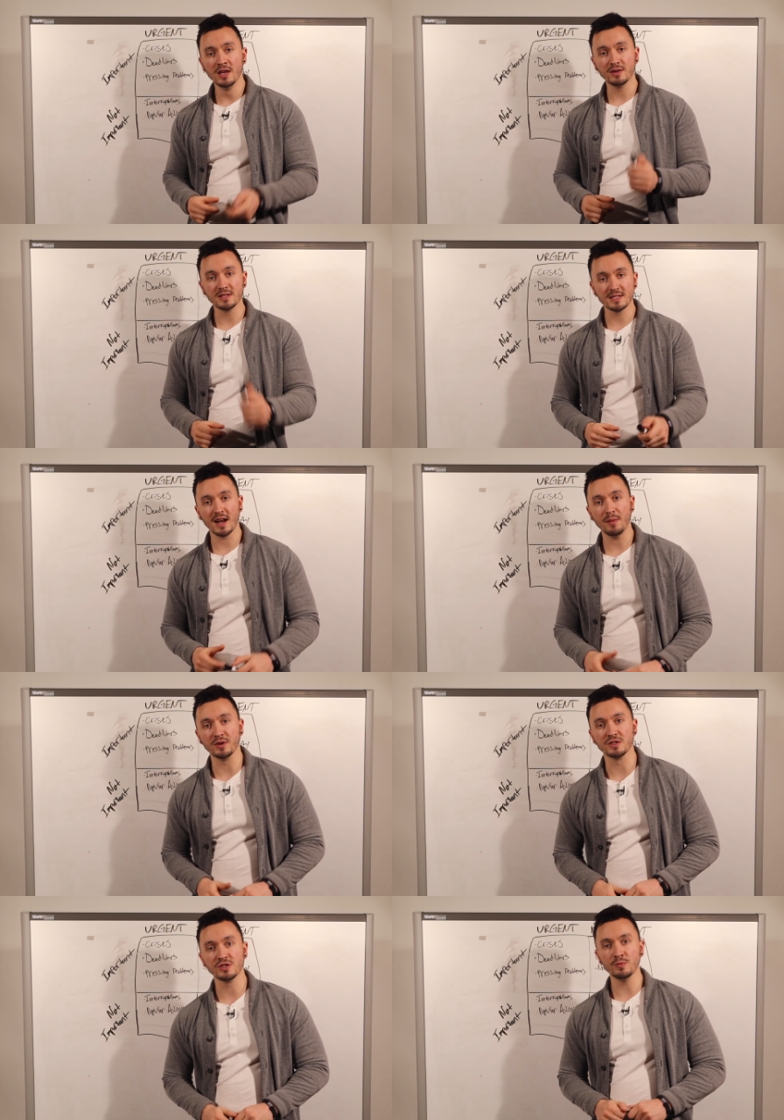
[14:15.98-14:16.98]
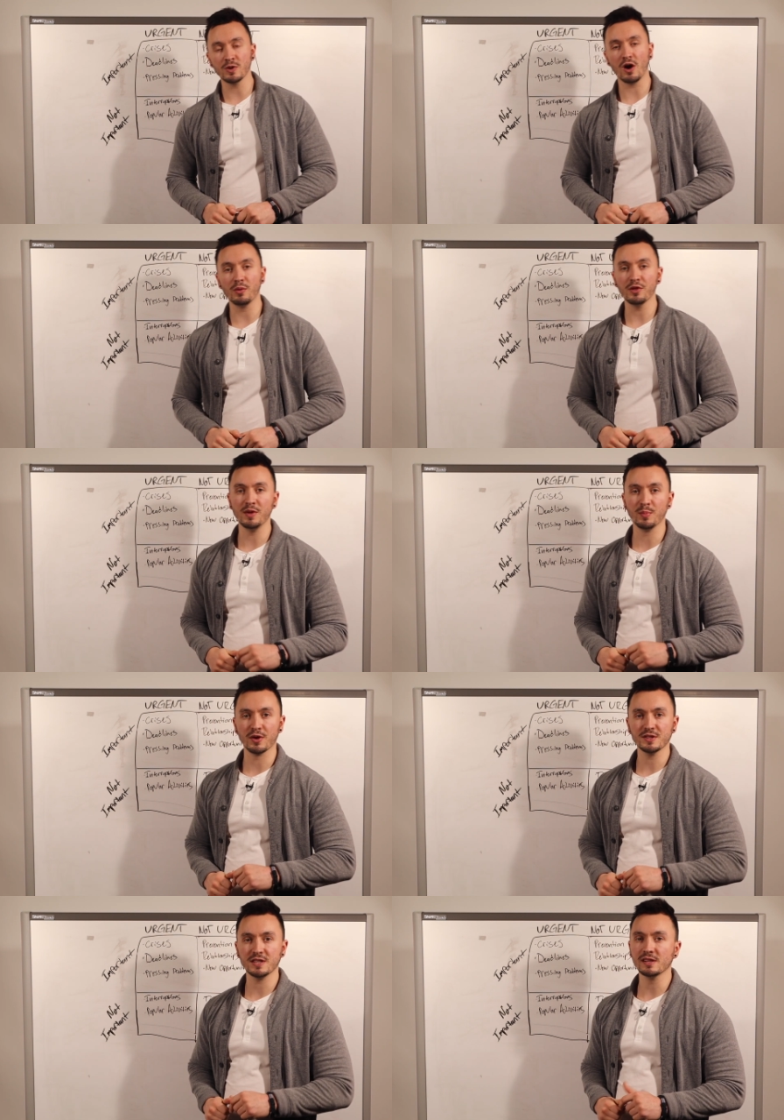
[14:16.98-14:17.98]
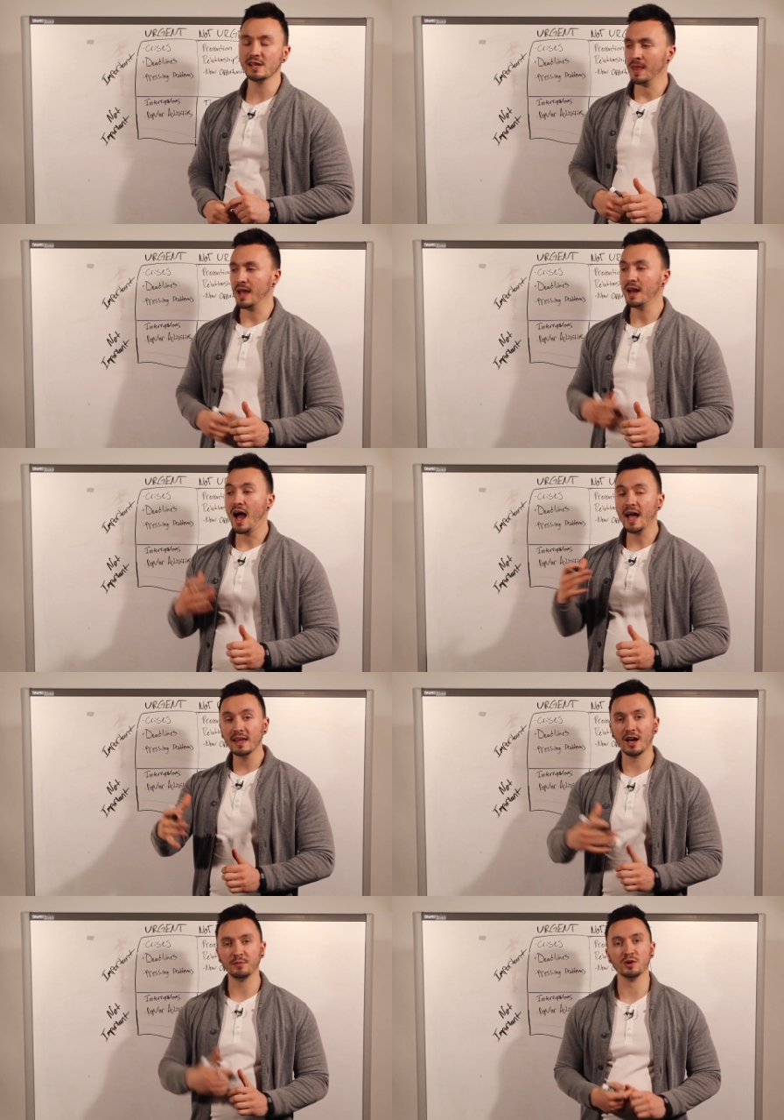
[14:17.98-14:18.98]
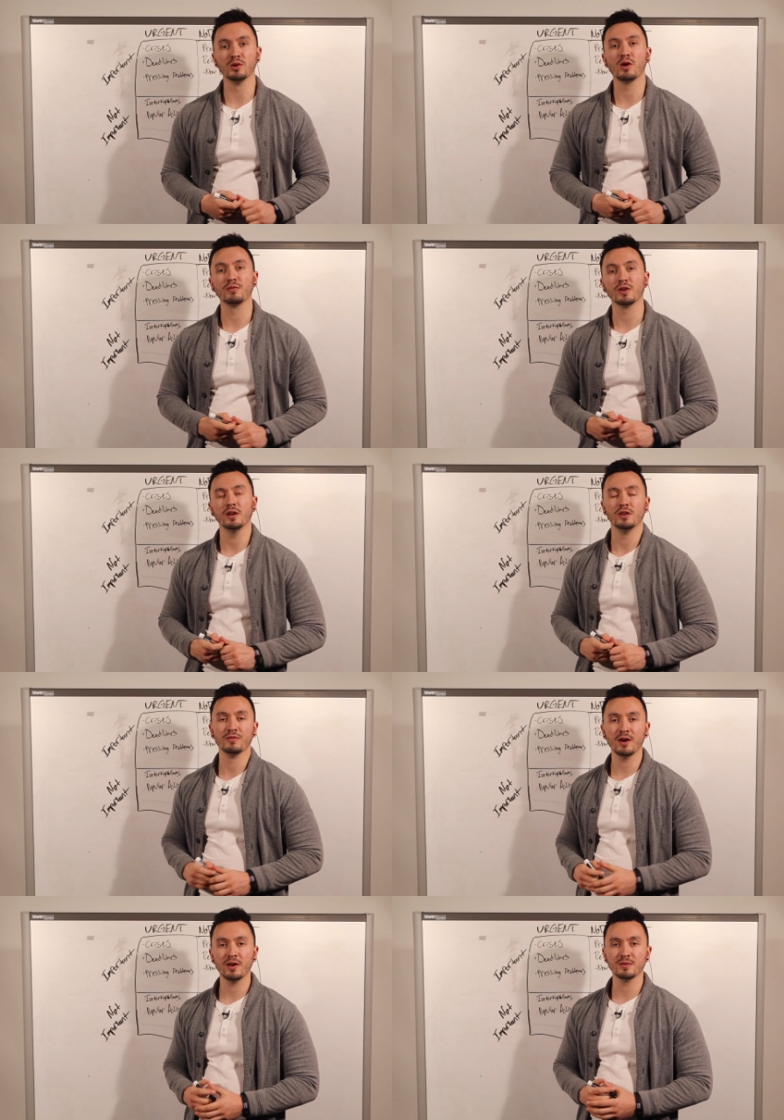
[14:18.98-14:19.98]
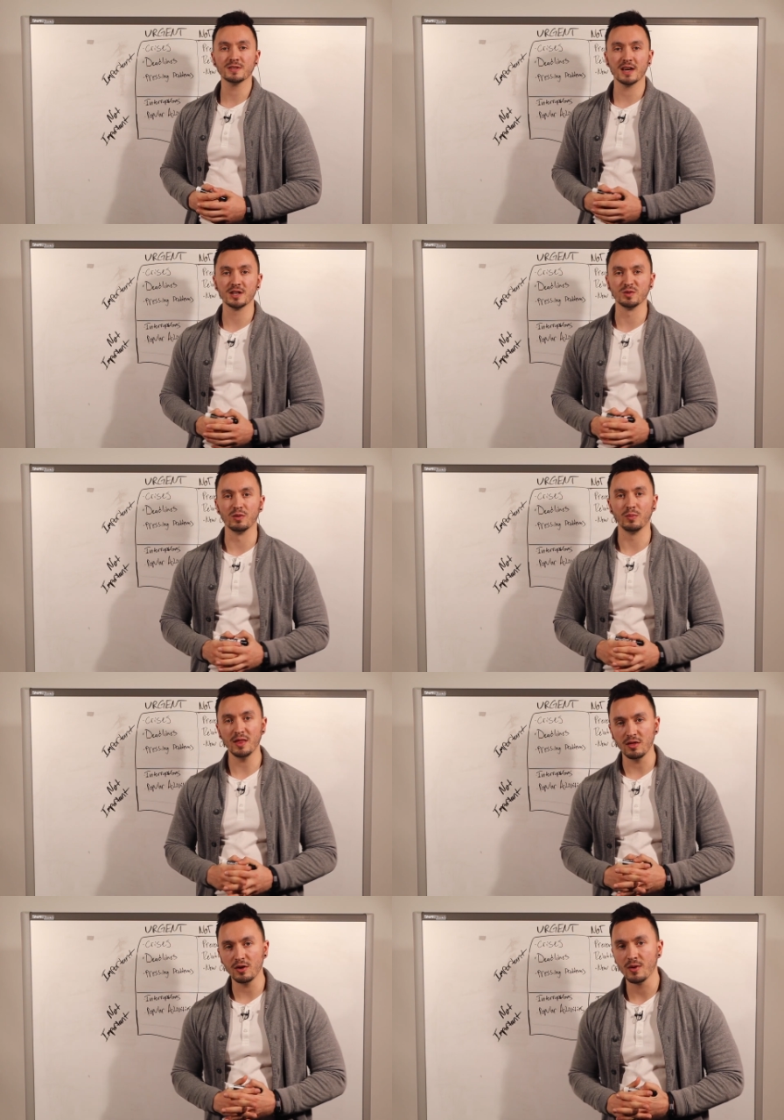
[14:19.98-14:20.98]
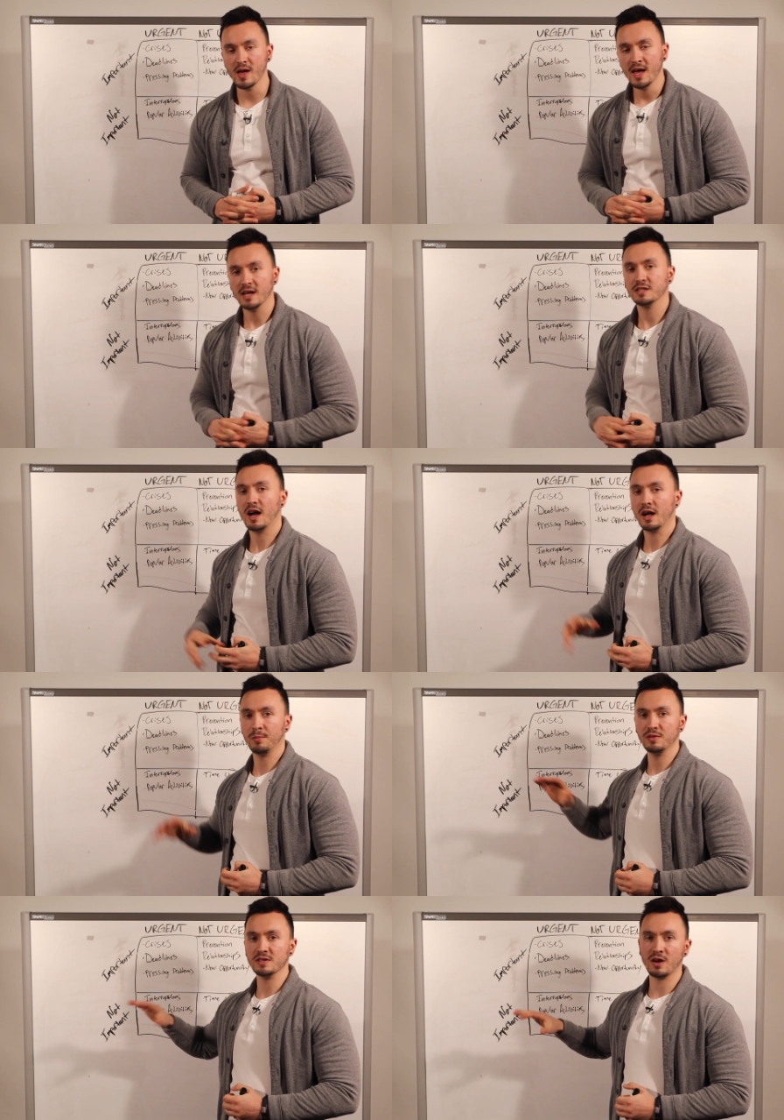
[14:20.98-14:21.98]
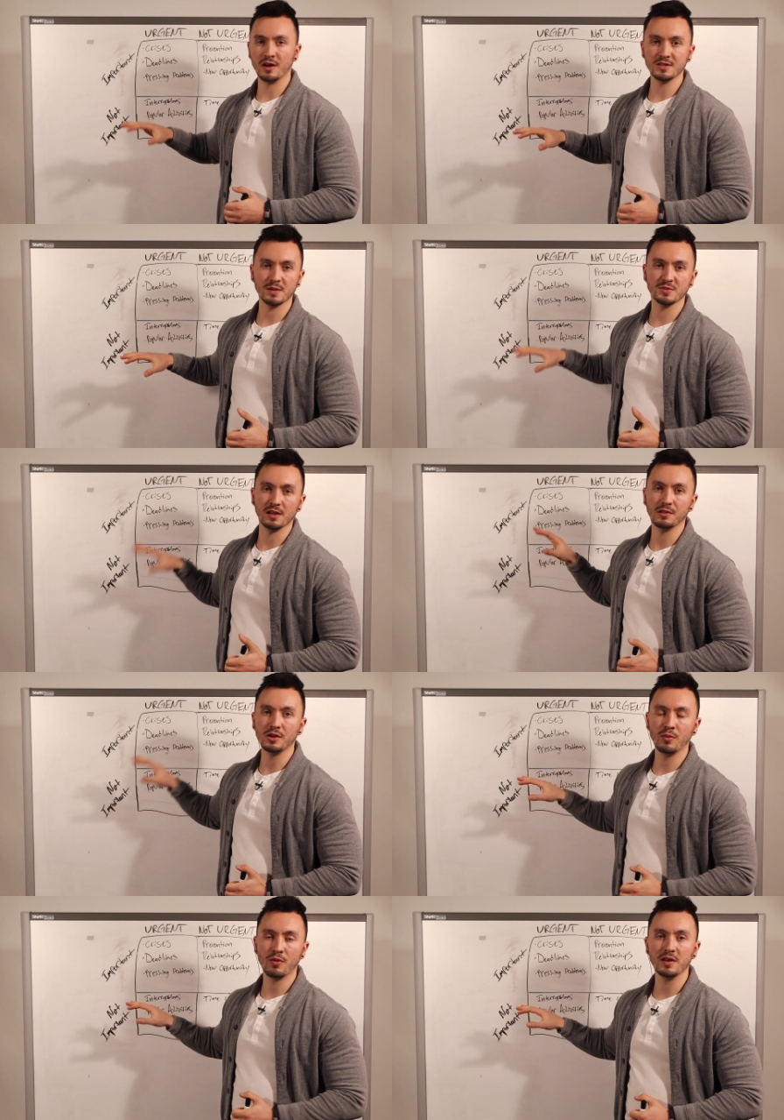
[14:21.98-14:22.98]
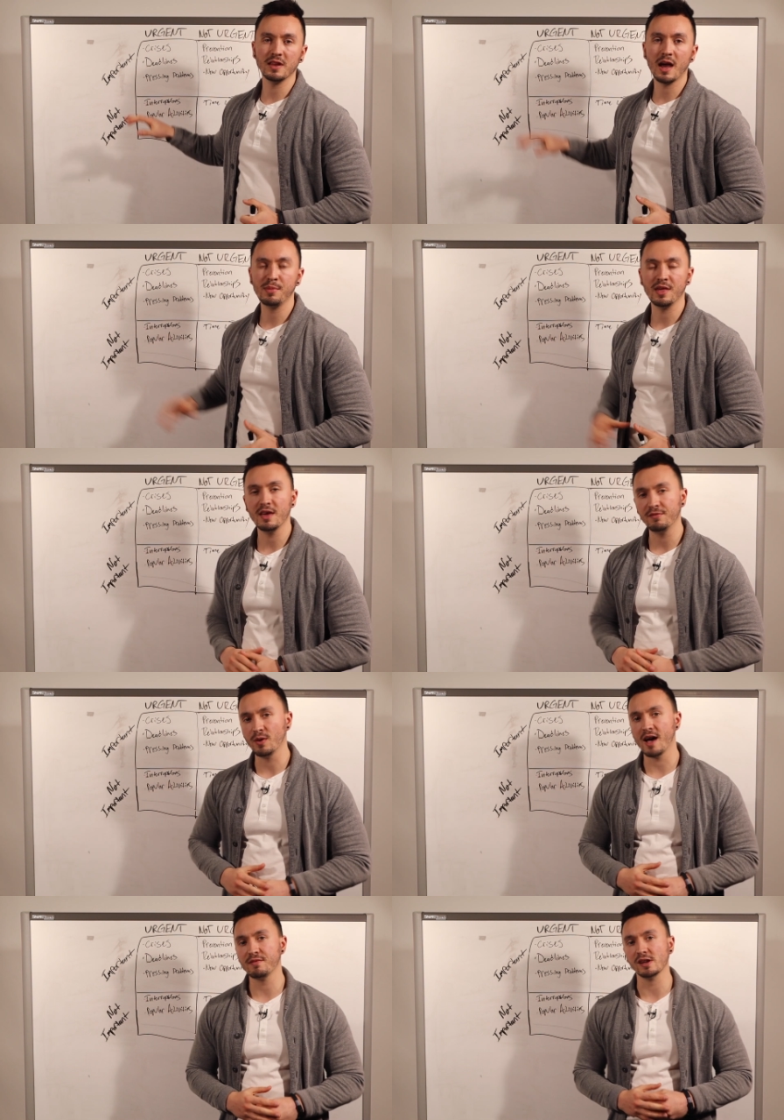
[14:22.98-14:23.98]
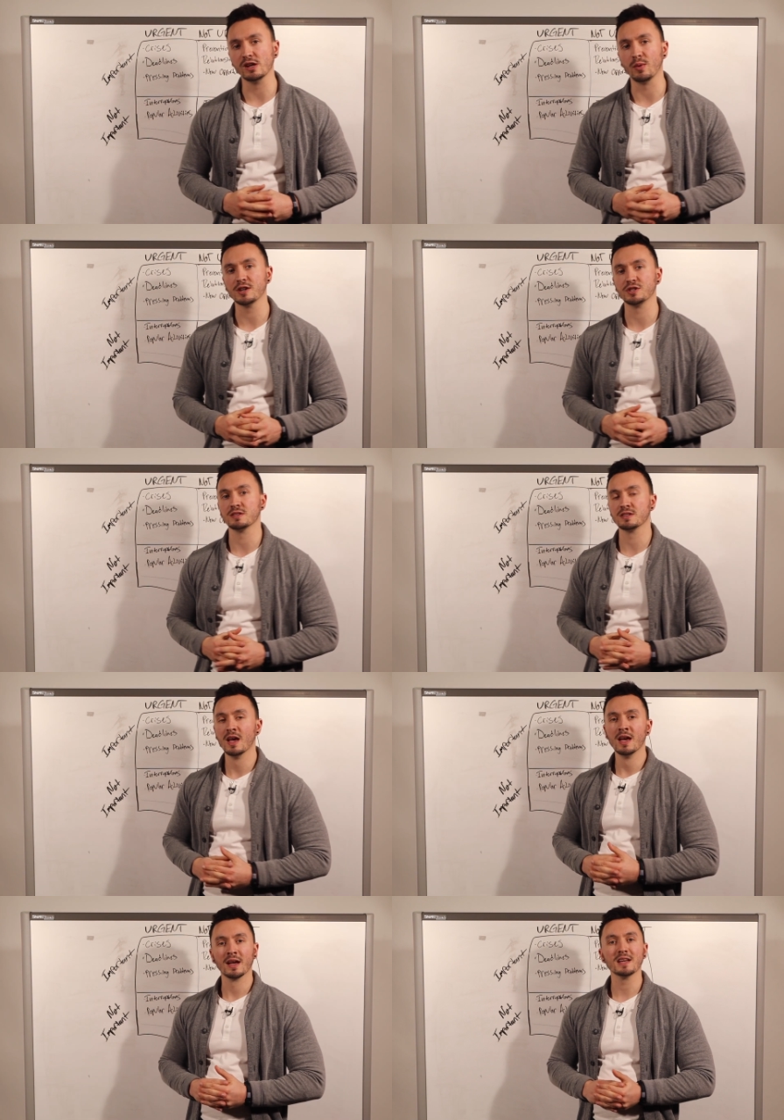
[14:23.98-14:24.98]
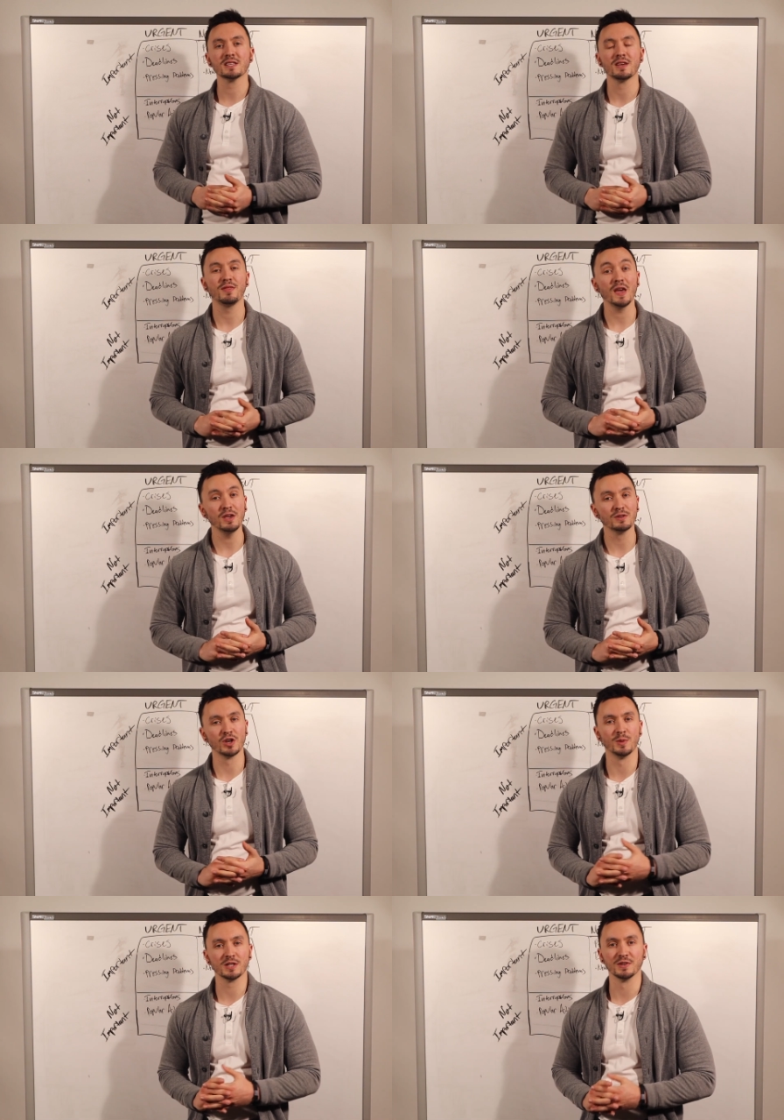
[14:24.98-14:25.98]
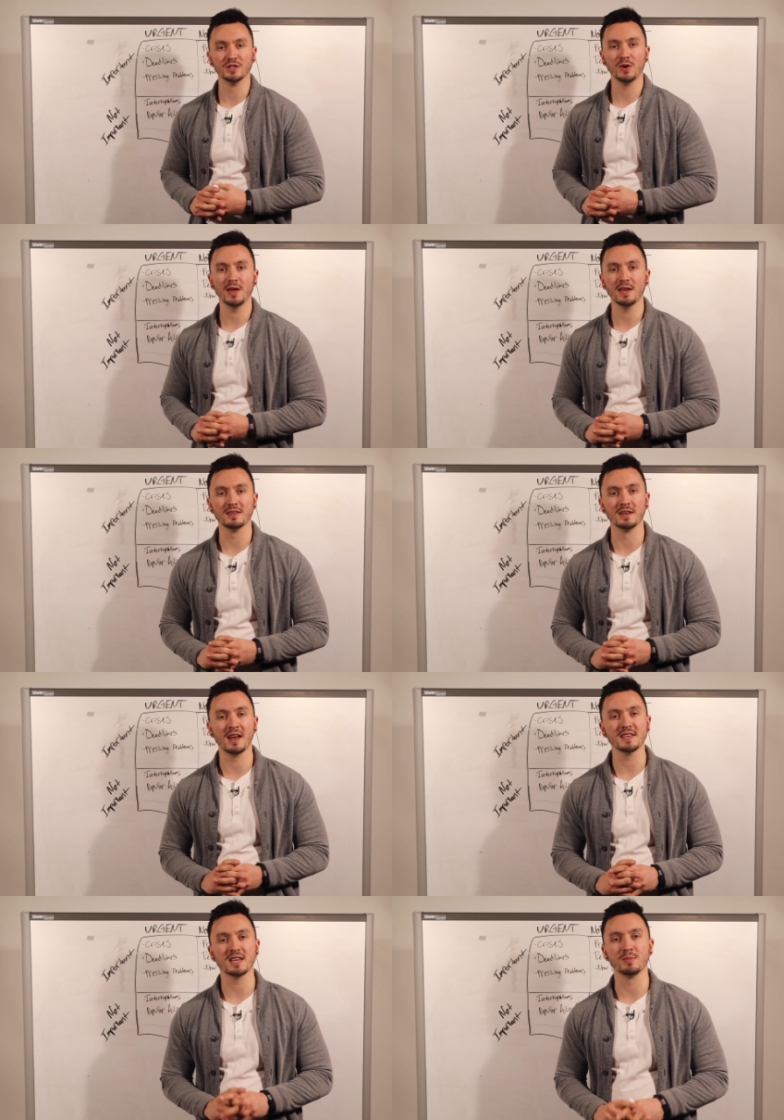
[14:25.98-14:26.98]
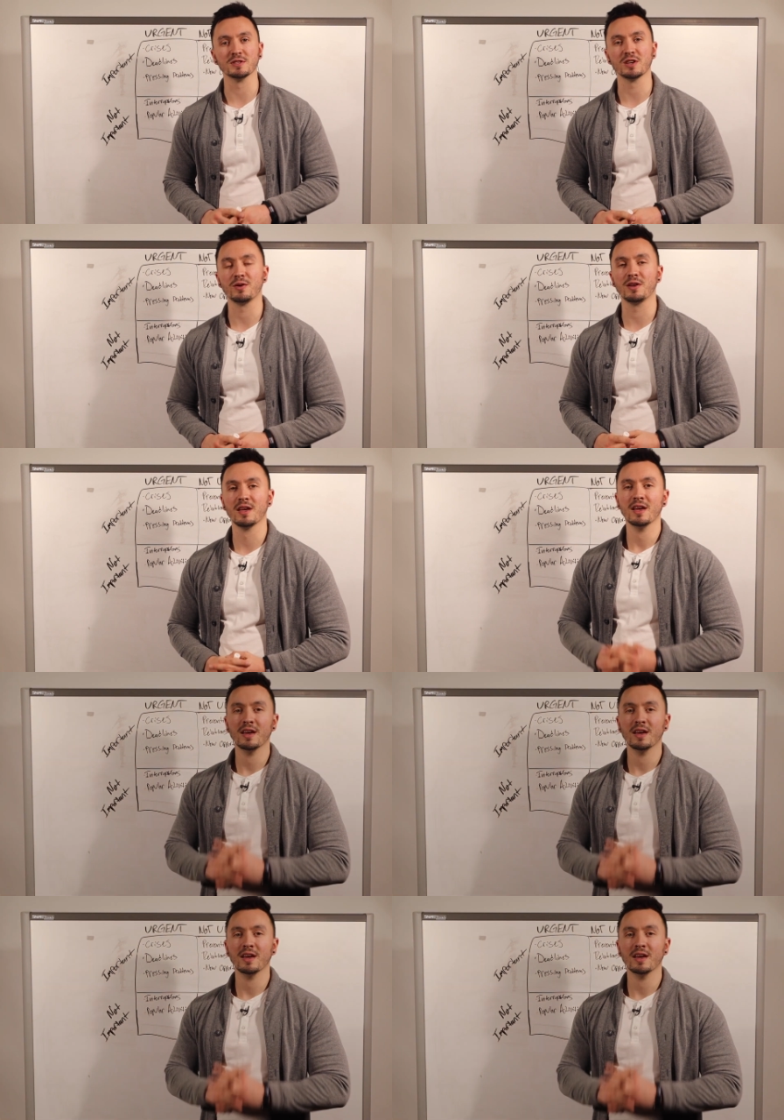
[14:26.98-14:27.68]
You can set up a Zoom call with me personally, and I can help you go over your very own schedule with you and talk about these concepts a little more in depth if you have any questions. Guys, thank you so much for tuning into today's episode.